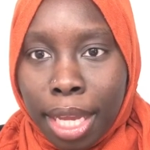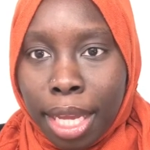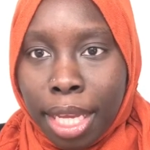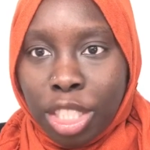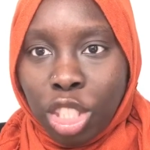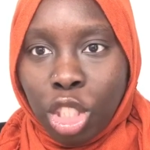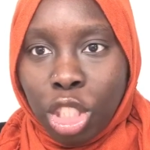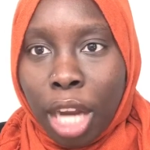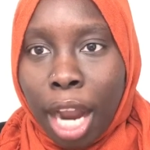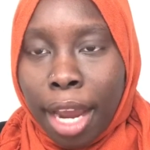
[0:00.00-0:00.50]

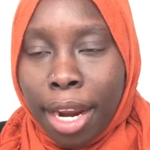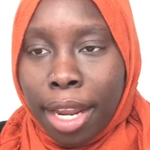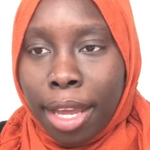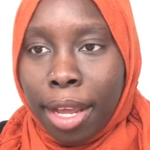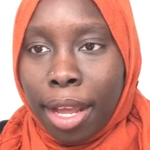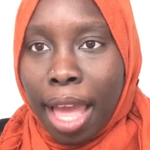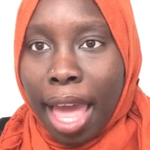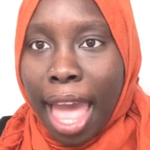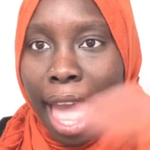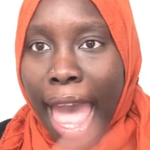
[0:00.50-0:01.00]
trying to
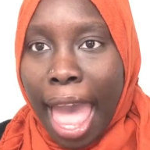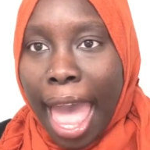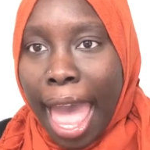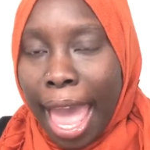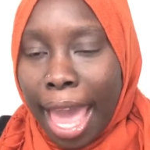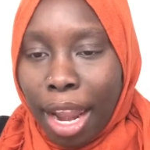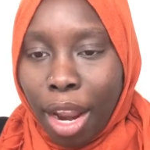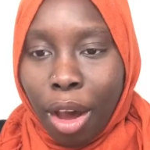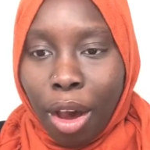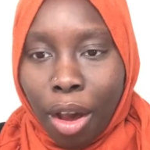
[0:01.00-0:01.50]

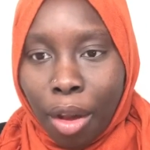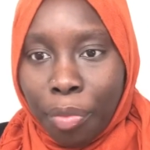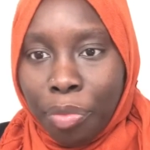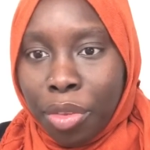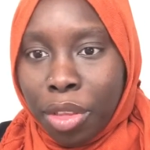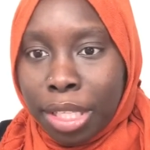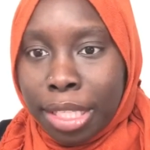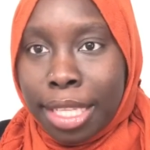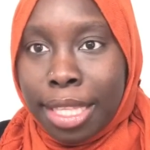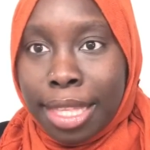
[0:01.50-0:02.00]
add
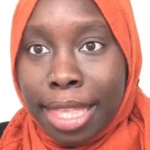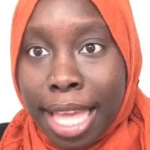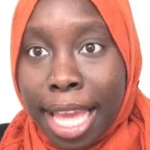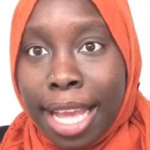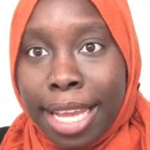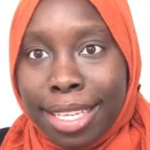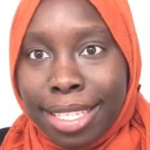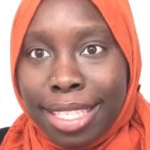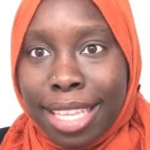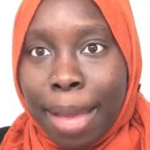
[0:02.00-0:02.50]

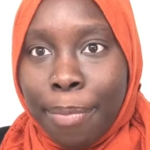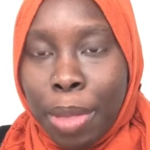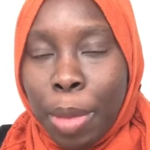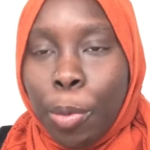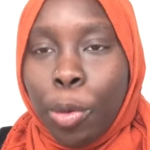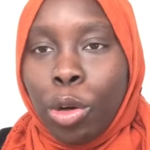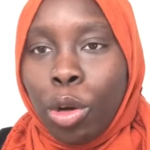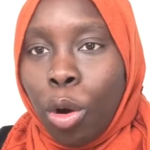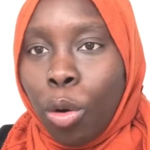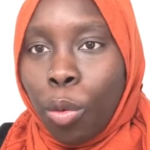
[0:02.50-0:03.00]
things that people
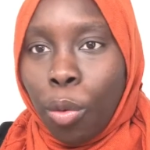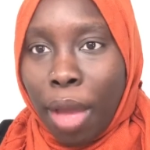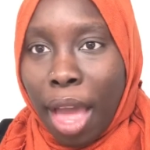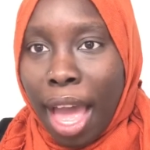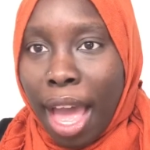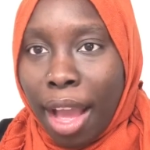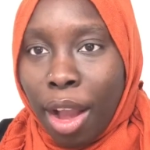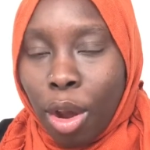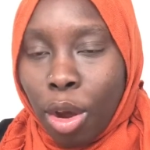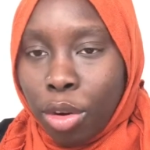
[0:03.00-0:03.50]
don't
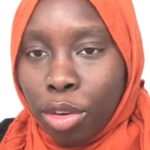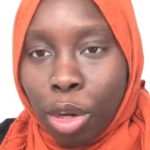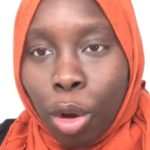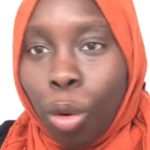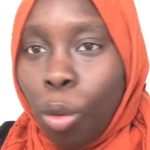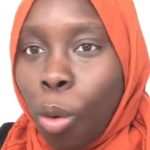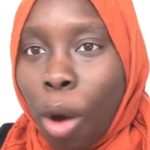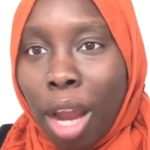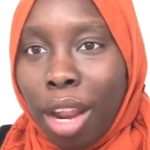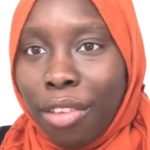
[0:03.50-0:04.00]

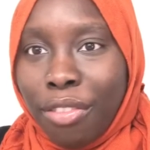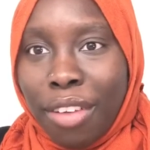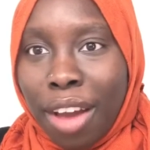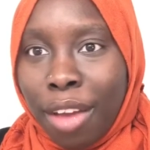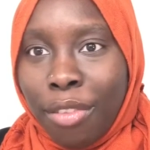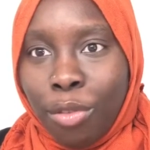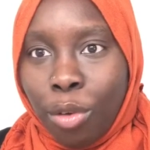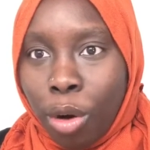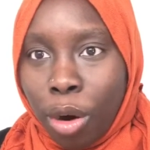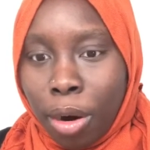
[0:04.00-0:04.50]
qualify
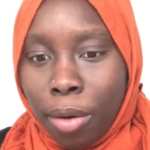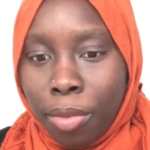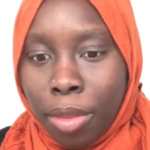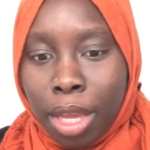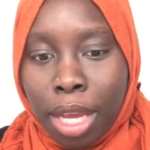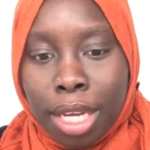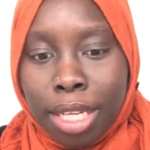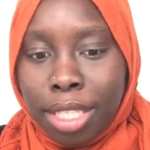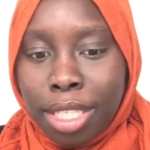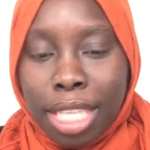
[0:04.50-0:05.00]
for.
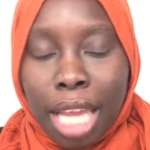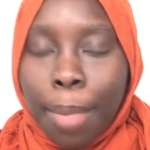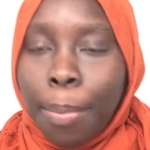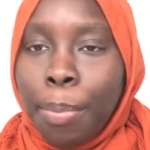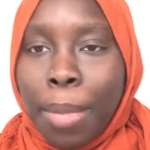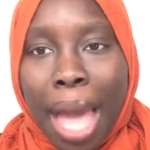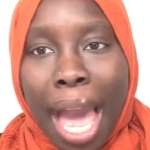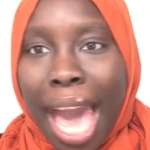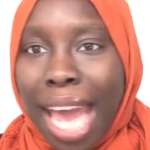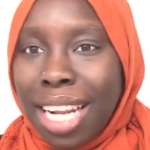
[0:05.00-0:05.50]
Stop
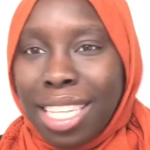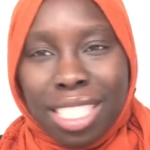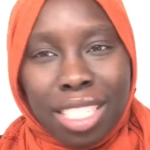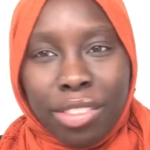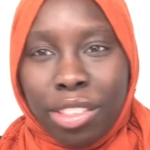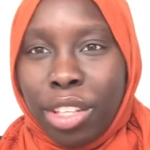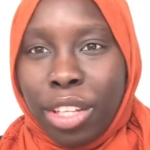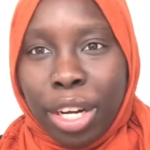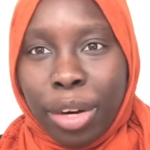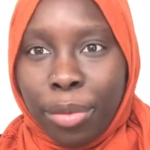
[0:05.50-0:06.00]
adding stuff to
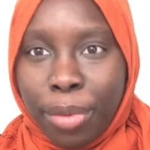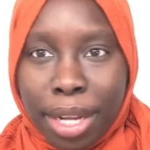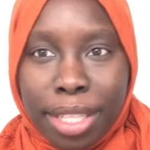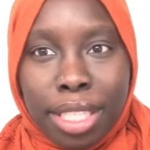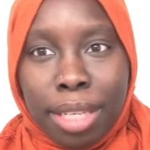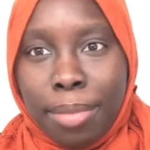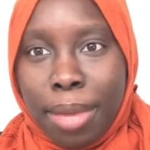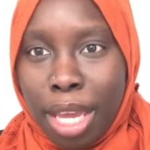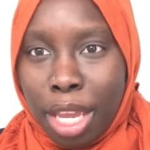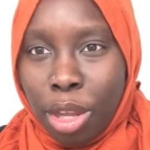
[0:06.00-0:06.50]
their
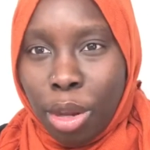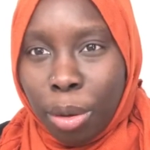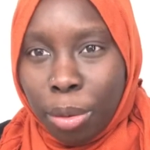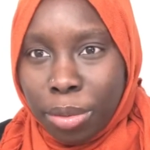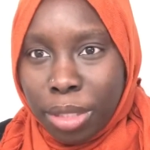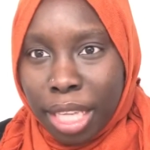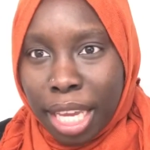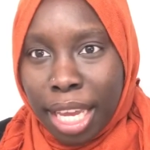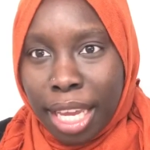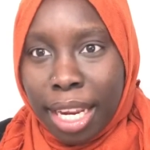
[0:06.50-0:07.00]
resume. You know what I'm
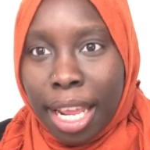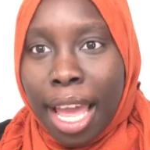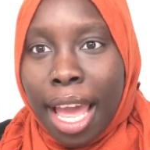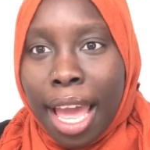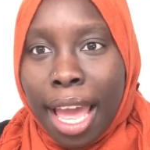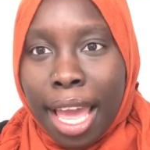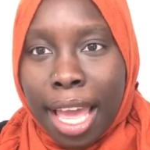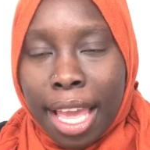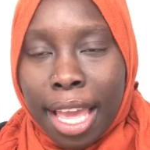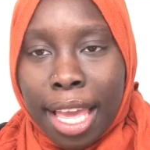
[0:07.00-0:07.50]
saying?
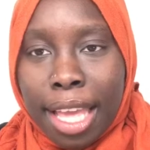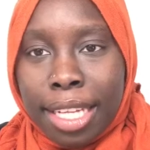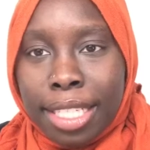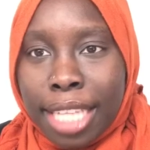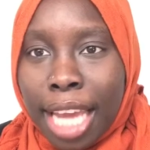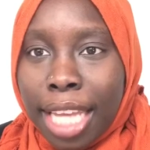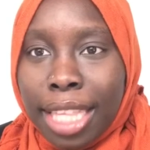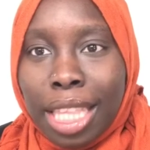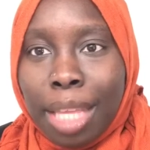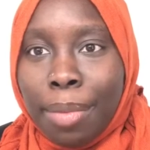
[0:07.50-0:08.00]

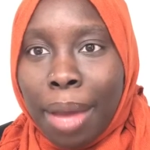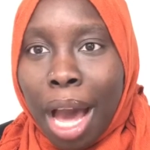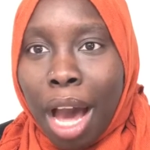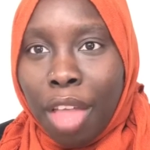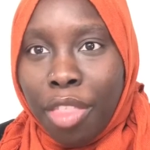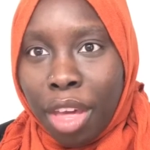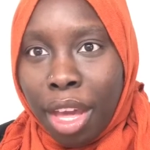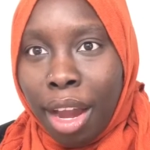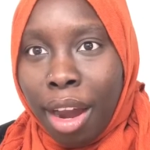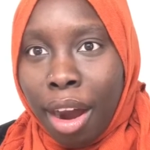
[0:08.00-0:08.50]
Take them how
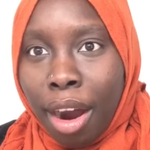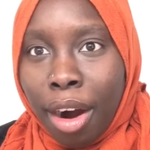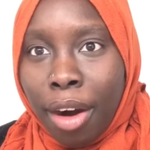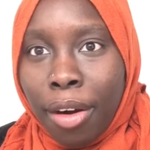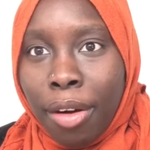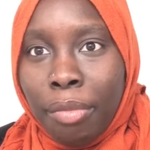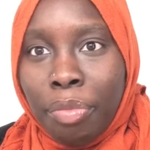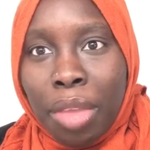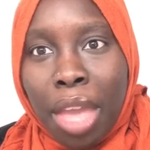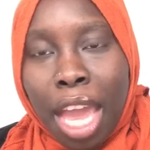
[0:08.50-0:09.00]
they are
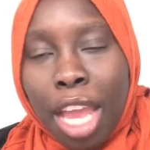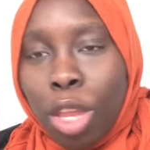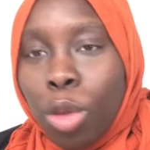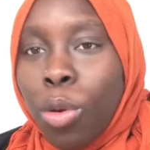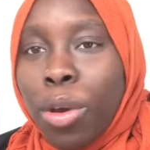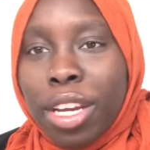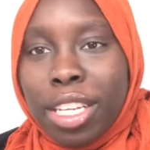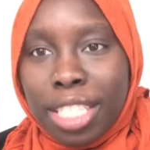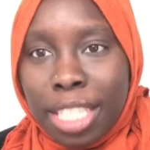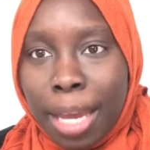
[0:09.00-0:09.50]
and you
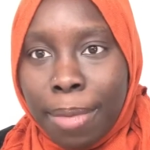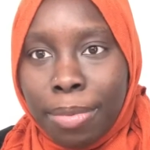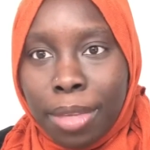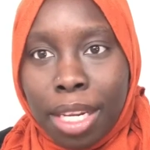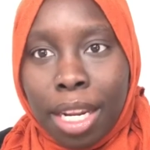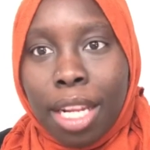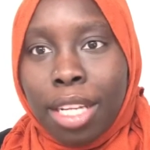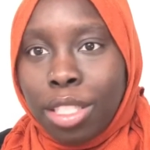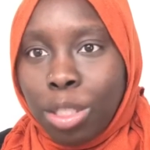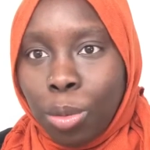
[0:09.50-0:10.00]
accept it
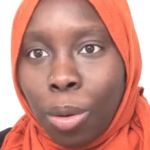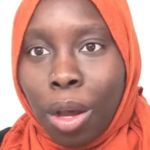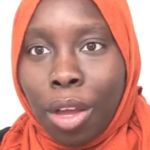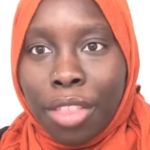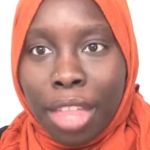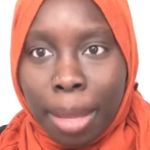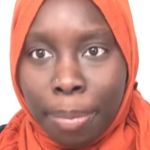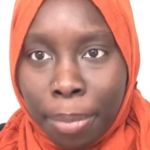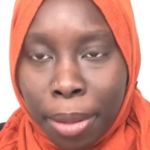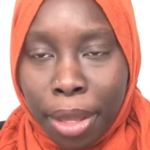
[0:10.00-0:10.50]
and swallow
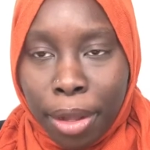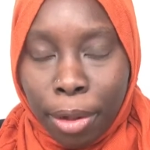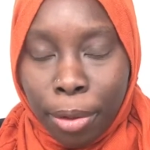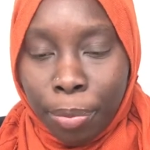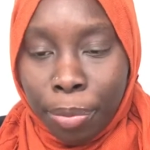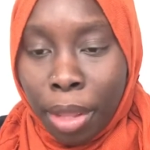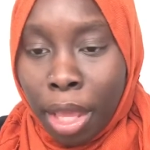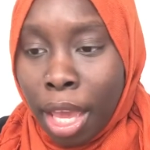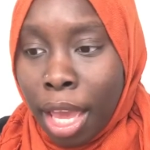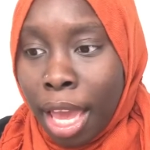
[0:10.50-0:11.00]
that pill.
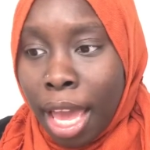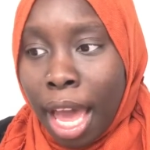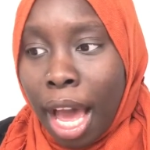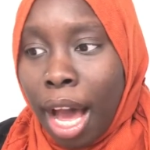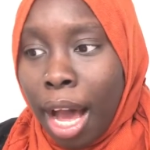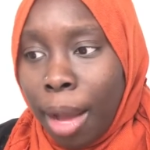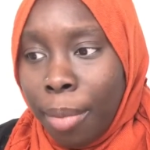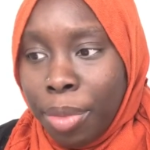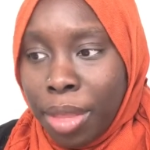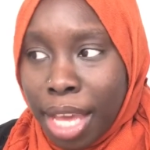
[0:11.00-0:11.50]

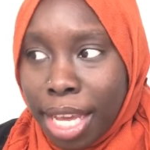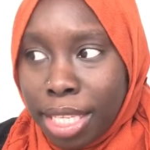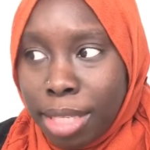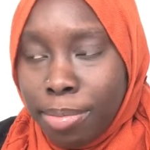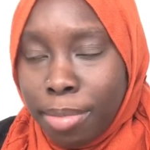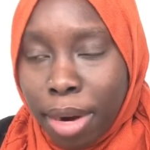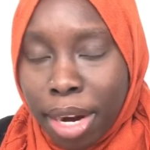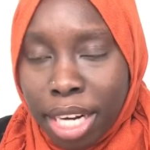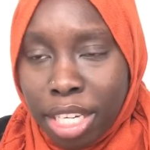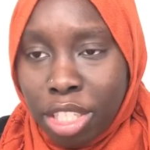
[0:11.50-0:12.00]
Yes,
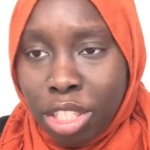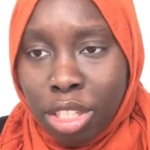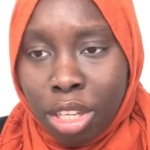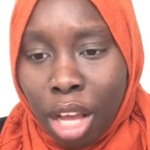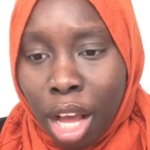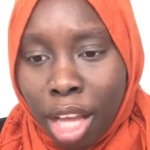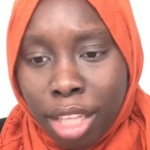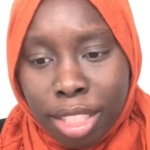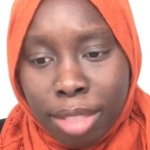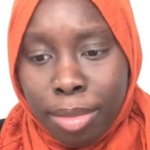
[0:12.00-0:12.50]
marriage is the
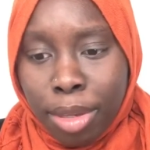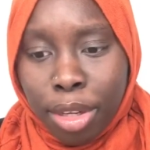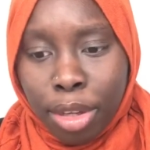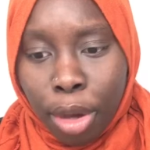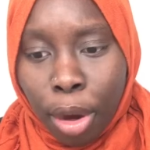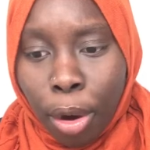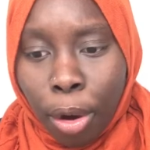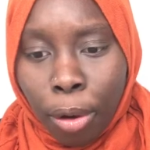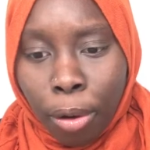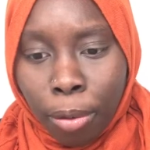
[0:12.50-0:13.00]
ultimate
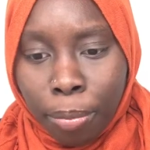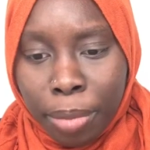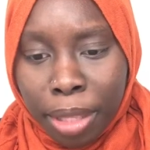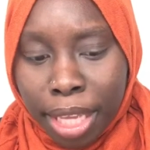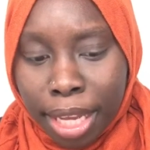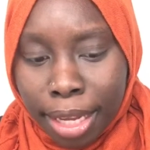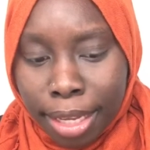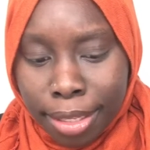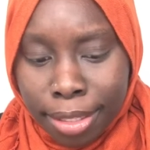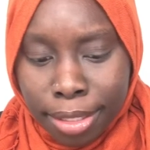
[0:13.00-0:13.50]
goal
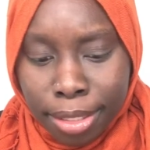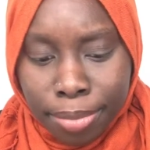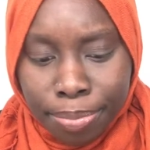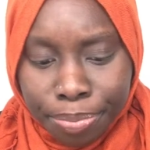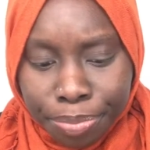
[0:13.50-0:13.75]
because